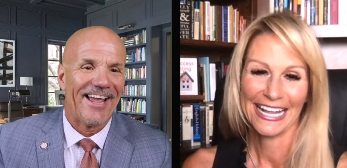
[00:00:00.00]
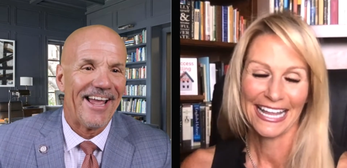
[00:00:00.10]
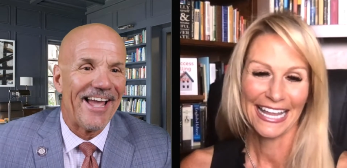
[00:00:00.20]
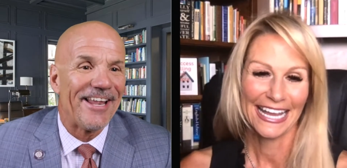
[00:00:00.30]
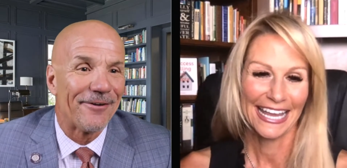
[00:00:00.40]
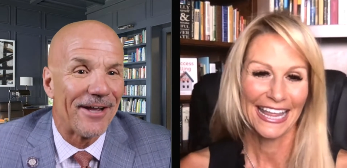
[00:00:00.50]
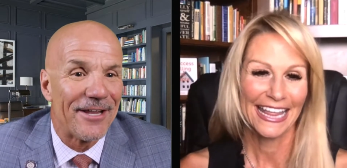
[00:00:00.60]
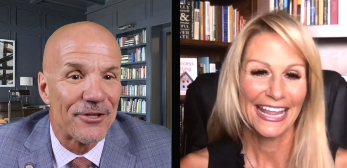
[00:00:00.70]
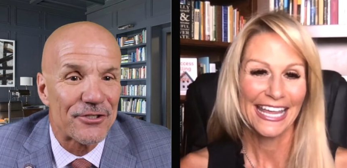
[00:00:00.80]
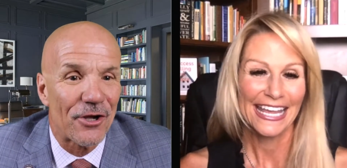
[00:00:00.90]

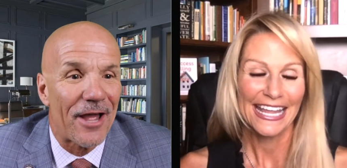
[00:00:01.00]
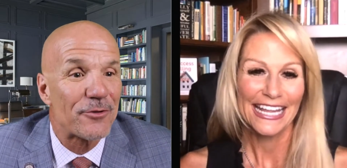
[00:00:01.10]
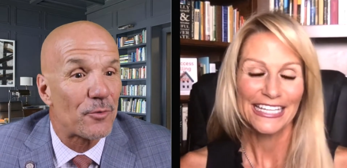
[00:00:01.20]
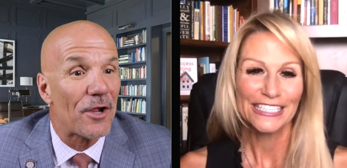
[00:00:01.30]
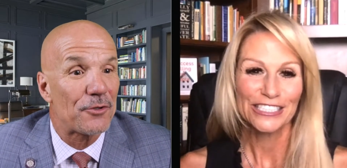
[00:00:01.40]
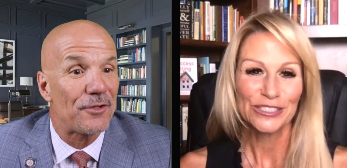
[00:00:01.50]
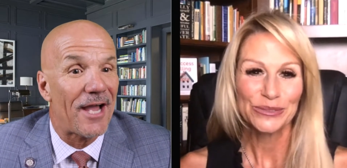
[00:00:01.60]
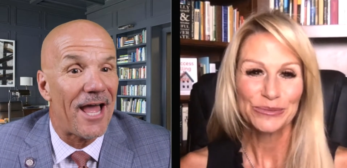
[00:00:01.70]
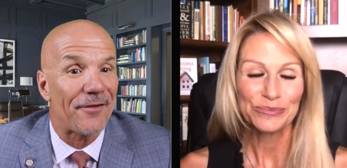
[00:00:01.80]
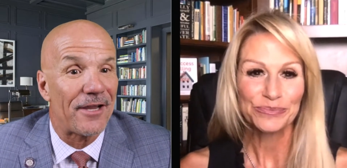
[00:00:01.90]
Speaker 1: Anyway, so I was walking through the
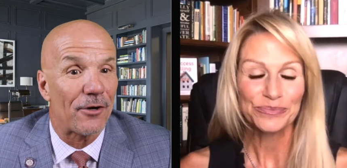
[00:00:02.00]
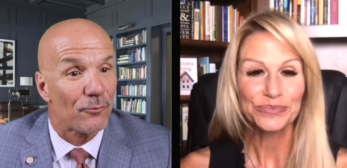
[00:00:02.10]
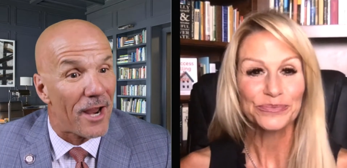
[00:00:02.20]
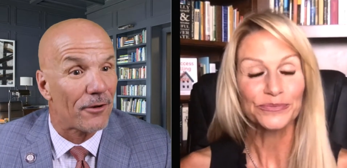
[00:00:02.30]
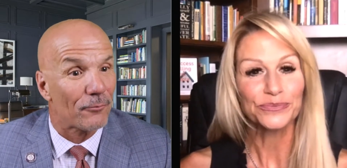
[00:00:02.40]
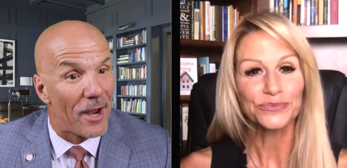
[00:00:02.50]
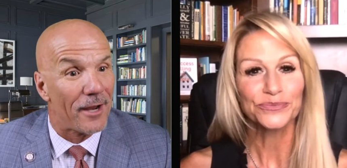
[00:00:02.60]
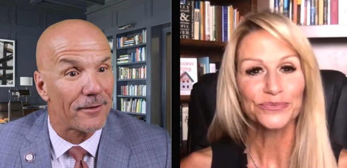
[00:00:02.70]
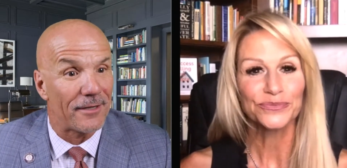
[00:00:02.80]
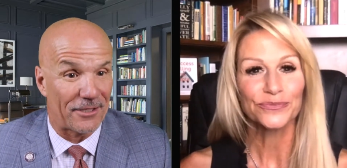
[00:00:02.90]
aisle and I hear Rick,
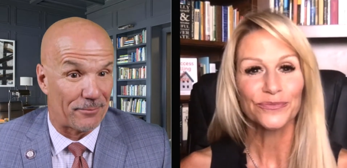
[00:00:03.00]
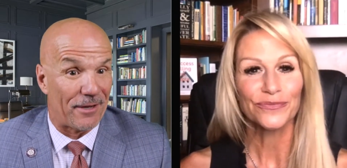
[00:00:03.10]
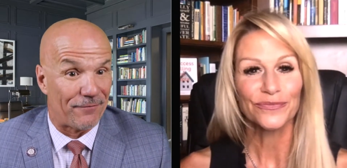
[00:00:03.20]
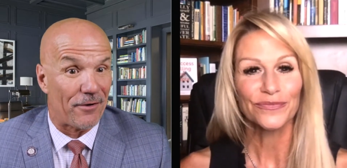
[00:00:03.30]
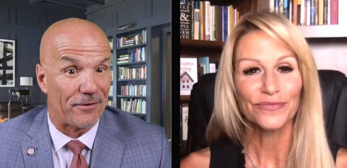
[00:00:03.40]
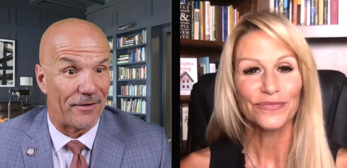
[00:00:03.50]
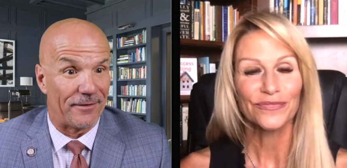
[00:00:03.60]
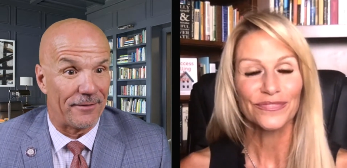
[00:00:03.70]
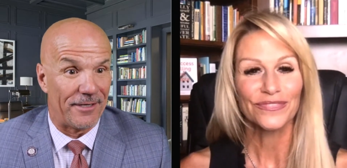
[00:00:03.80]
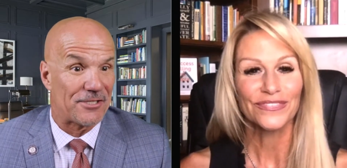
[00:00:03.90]
Rick at the Mike Ferry
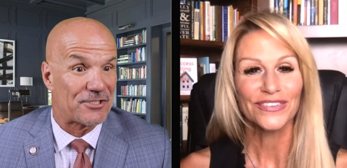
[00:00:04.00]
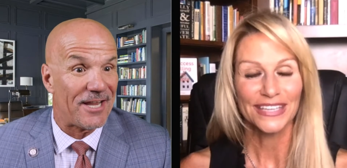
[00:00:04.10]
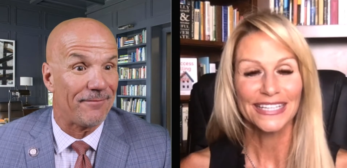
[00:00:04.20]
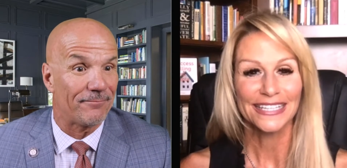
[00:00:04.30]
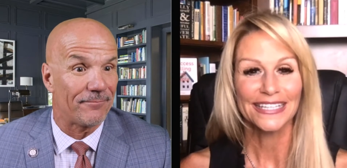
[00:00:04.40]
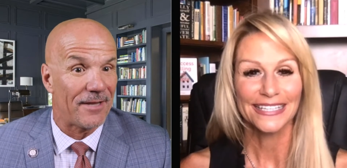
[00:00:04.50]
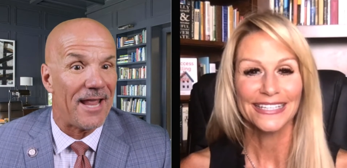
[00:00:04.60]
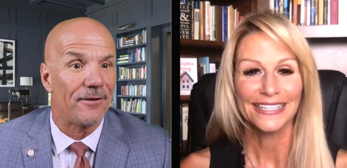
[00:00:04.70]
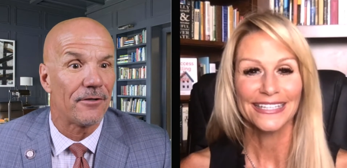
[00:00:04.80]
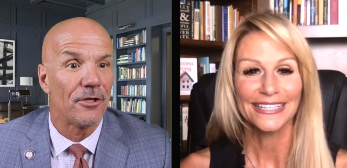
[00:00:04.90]
event, and it's Tim.
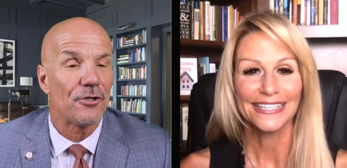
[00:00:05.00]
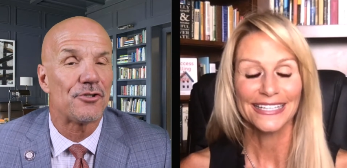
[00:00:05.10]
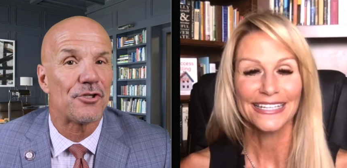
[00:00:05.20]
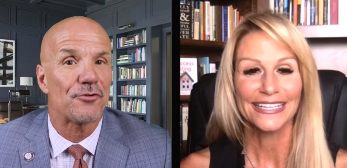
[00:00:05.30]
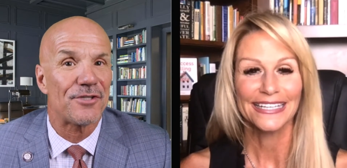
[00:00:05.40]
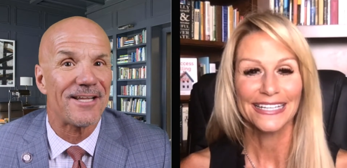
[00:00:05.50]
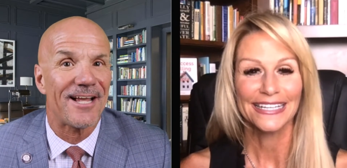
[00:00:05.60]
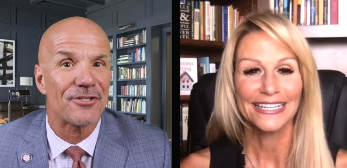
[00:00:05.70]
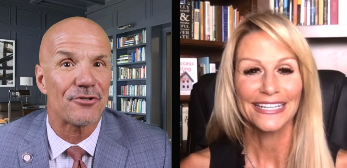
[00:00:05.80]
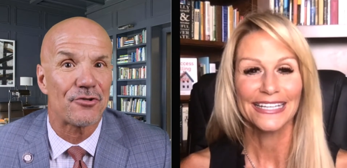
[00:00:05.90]
Hey, do you think
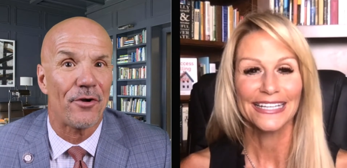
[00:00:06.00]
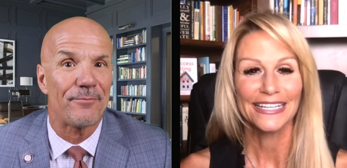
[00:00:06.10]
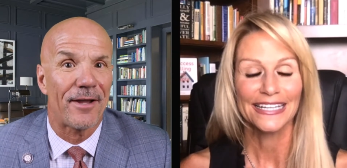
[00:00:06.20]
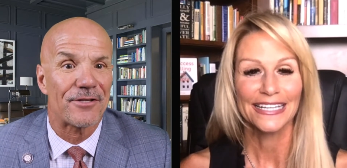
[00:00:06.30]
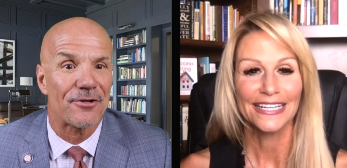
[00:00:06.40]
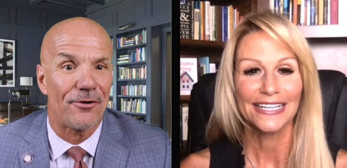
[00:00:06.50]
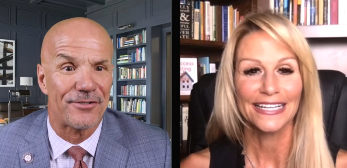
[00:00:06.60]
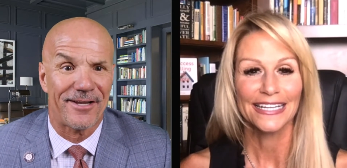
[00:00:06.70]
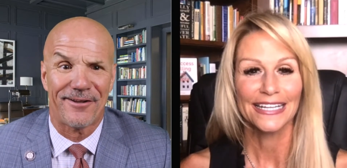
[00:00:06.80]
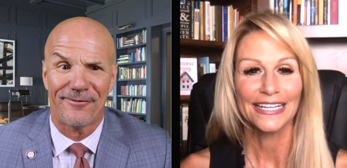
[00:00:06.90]
I should join Mike's
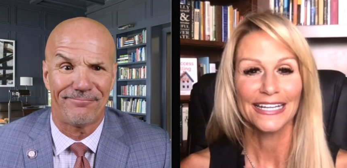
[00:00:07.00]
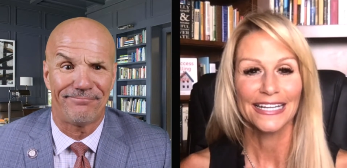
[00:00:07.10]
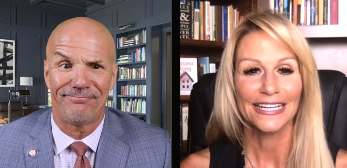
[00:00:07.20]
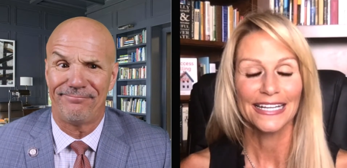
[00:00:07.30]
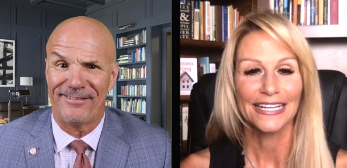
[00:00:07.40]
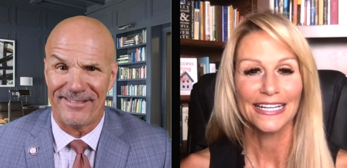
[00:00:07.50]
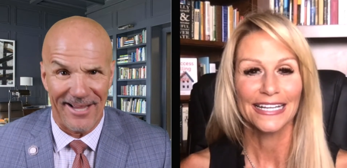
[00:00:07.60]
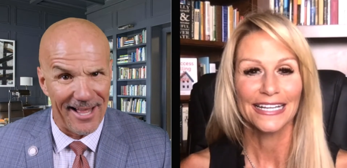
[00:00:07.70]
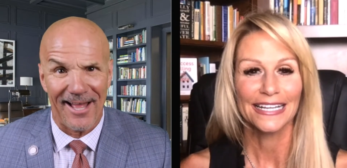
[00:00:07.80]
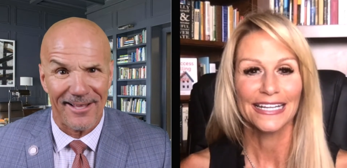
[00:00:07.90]
coaching? I go,
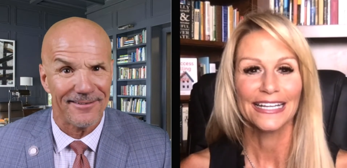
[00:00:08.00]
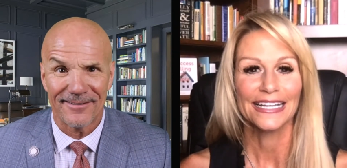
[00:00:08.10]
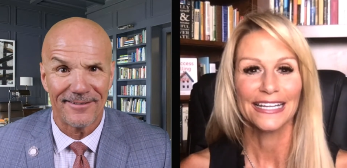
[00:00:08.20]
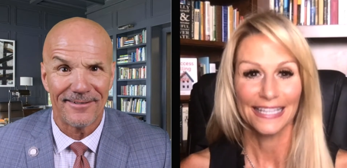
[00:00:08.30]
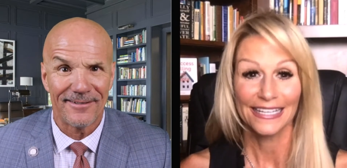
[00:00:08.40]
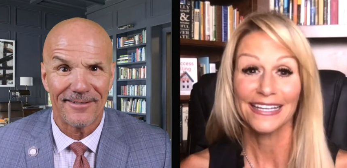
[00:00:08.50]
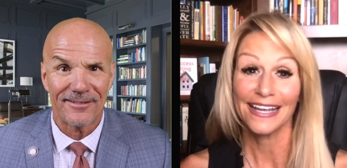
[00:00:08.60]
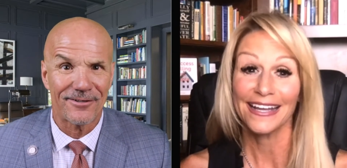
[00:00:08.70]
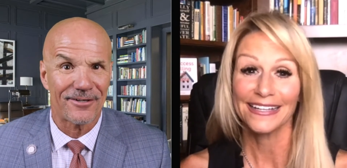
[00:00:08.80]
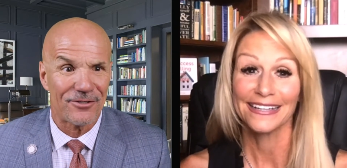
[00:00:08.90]
yeah.
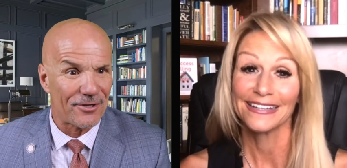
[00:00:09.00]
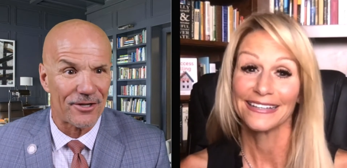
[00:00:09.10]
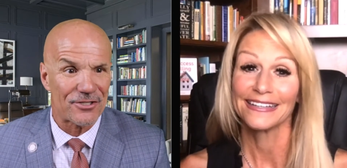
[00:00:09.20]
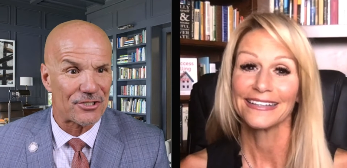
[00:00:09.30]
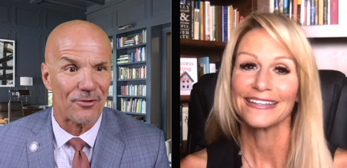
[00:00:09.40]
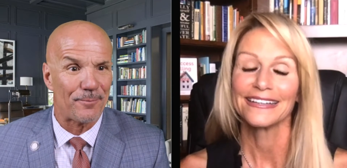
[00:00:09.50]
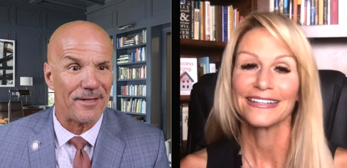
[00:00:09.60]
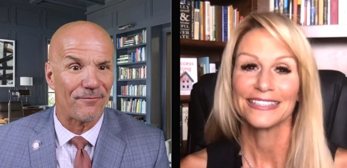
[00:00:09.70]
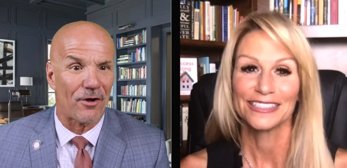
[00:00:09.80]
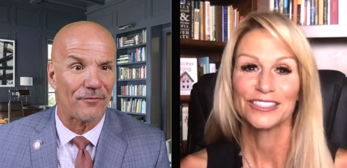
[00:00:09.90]
You can you can still
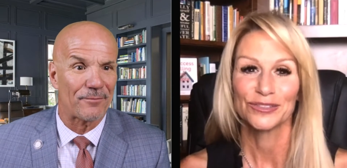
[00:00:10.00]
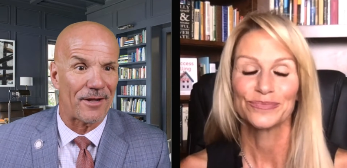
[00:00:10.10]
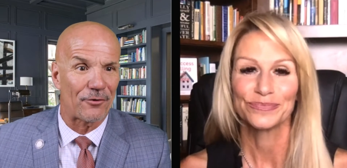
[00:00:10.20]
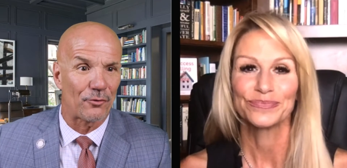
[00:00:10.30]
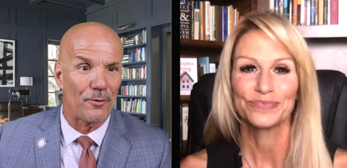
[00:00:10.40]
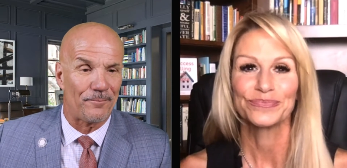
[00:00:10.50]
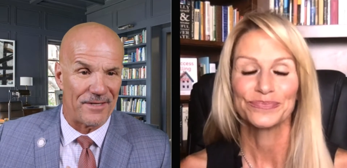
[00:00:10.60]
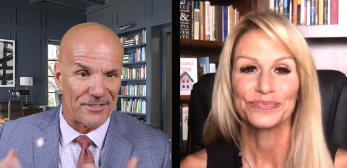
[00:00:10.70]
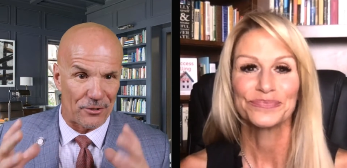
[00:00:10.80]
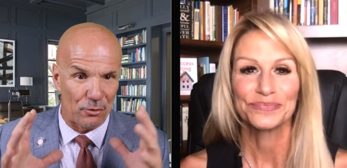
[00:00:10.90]
be involved in my group.
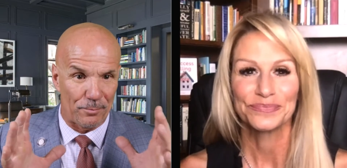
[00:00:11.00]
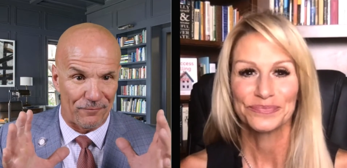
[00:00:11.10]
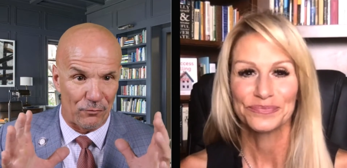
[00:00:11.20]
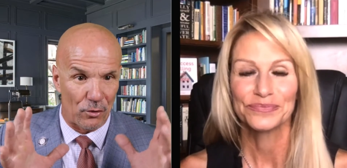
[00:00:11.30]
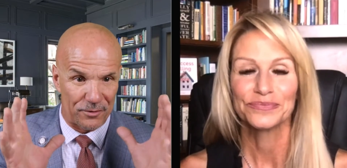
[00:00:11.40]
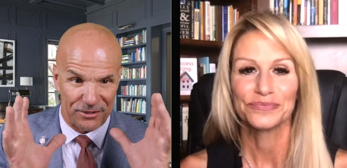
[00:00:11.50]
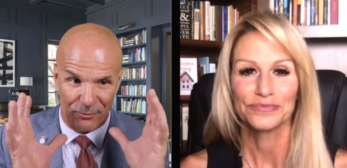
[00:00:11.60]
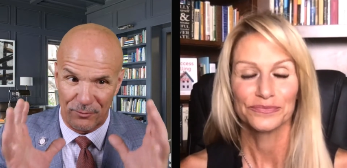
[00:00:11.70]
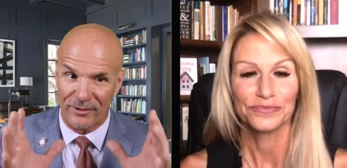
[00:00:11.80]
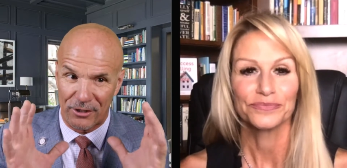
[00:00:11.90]
He's in a group of four, which is
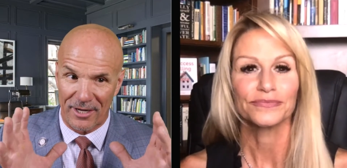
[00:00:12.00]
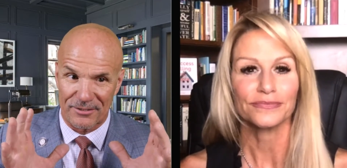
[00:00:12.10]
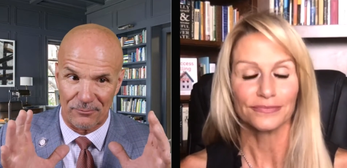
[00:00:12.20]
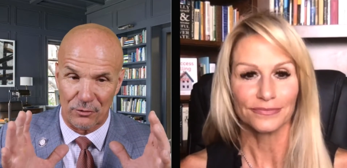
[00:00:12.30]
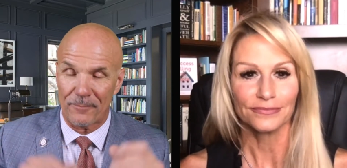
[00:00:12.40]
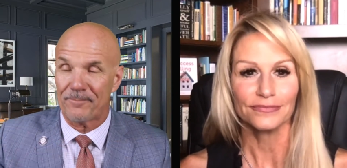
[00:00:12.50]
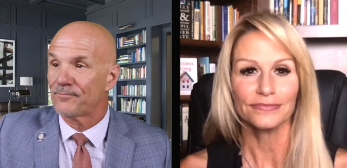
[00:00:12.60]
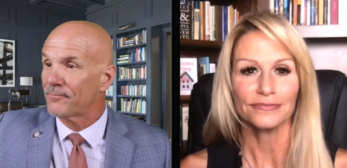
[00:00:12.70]
a really awesome group.